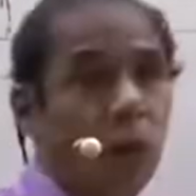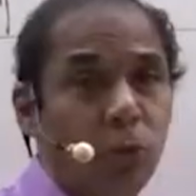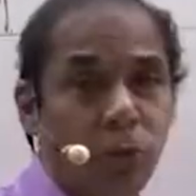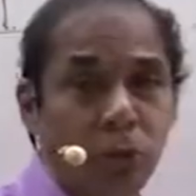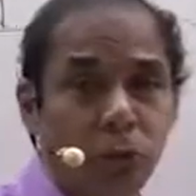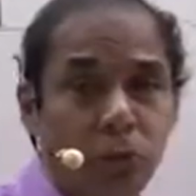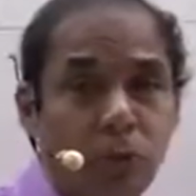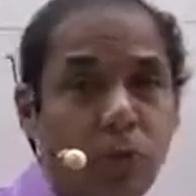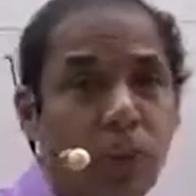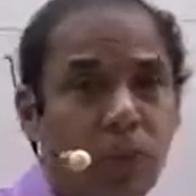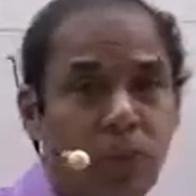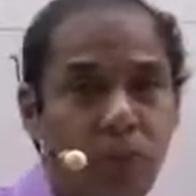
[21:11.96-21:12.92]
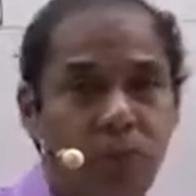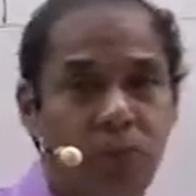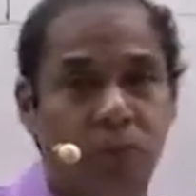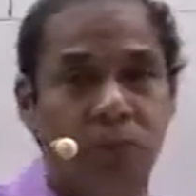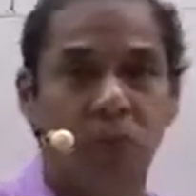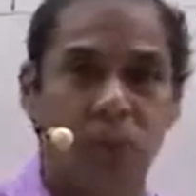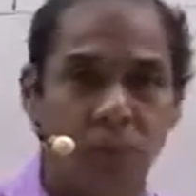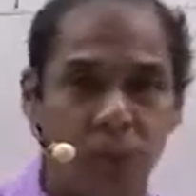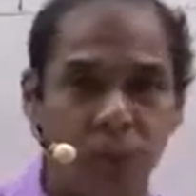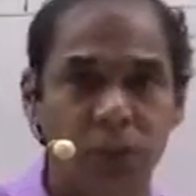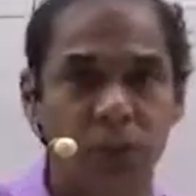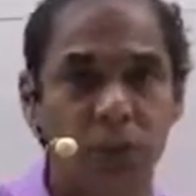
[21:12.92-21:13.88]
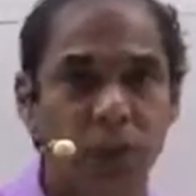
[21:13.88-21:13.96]
have to use past perfect, we
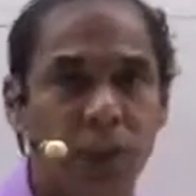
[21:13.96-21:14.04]
should